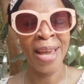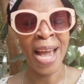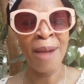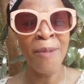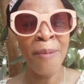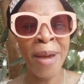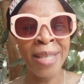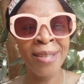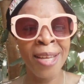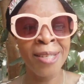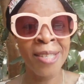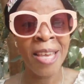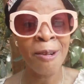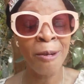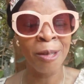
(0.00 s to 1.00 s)
Amoeba is a
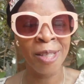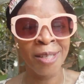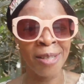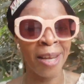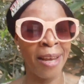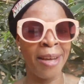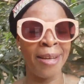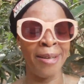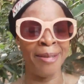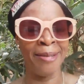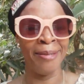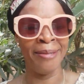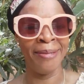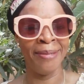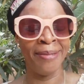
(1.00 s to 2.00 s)
single cell.
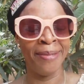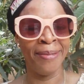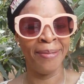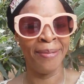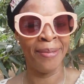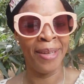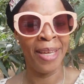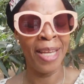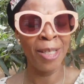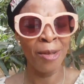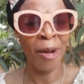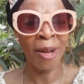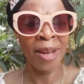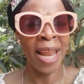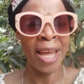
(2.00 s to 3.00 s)
It's
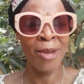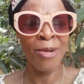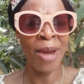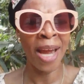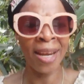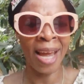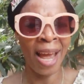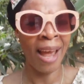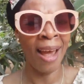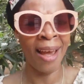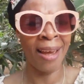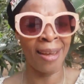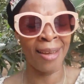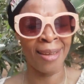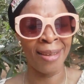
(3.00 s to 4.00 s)
not like you and
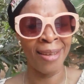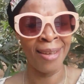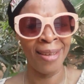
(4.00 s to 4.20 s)
I.